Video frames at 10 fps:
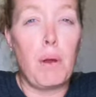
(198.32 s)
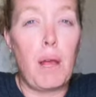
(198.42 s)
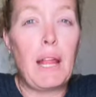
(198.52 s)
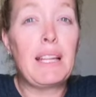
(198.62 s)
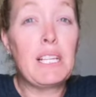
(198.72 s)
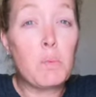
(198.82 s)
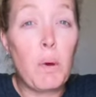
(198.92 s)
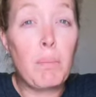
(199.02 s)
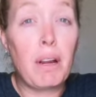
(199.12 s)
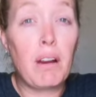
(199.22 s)
at least
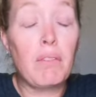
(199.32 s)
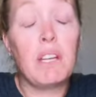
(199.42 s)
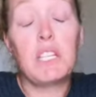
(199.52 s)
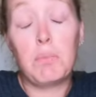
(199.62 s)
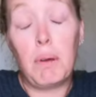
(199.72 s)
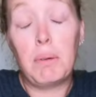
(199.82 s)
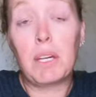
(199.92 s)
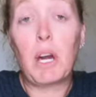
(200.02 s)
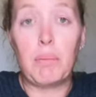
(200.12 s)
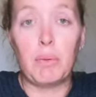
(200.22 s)
one pair of each, maybe
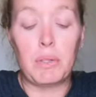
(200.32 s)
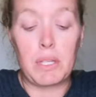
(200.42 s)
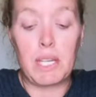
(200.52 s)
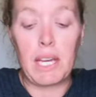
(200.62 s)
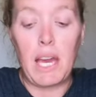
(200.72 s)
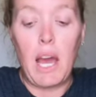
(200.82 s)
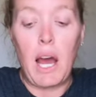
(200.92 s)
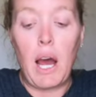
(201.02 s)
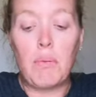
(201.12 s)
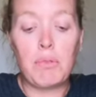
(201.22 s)
a couple, we'll see.
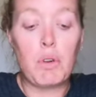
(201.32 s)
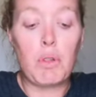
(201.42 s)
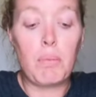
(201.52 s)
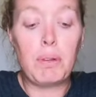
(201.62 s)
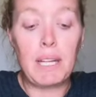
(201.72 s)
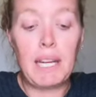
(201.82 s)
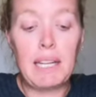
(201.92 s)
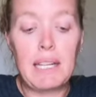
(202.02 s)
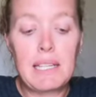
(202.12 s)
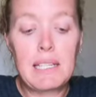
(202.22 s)
So the
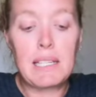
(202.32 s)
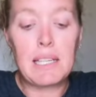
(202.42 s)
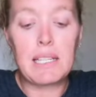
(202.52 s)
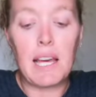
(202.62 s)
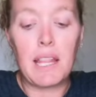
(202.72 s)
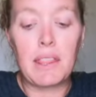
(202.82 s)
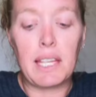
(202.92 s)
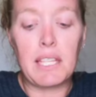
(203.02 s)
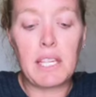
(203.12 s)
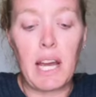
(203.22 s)
plan is that
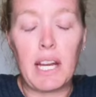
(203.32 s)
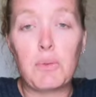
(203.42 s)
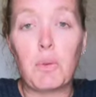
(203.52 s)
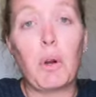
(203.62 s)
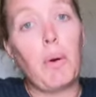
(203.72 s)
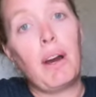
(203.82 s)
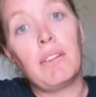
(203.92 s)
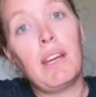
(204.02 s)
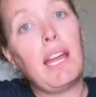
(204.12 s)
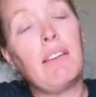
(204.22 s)
these guys will go out
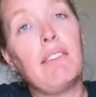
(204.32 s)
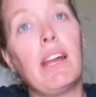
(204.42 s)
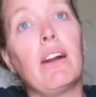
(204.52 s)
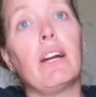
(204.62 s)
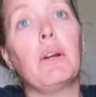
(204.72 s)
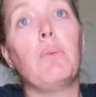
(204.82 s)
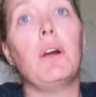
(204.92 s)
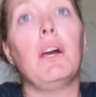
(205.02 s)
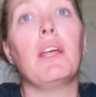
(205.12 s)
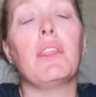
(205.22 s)
in the aviary
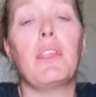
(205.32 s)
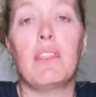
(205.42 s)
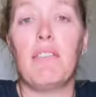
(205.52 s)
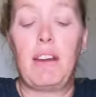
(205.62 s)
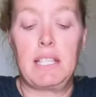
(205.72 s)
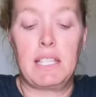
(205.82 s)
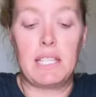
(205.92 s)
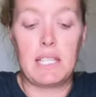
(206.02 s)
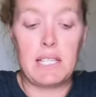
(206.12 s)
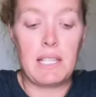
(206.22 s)
with the
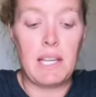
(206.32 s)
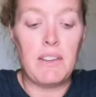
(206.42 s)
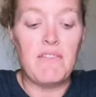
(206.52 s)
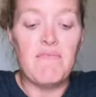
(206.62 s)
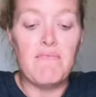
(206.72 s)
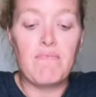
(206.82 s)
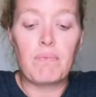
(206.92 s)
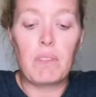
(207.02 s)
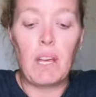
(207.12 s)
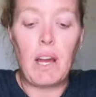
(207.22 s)
pheasants.
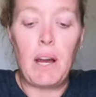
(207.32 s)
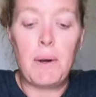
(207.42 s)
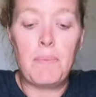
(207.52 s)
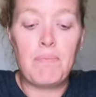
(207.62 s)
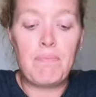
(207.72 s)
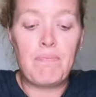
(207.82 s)
So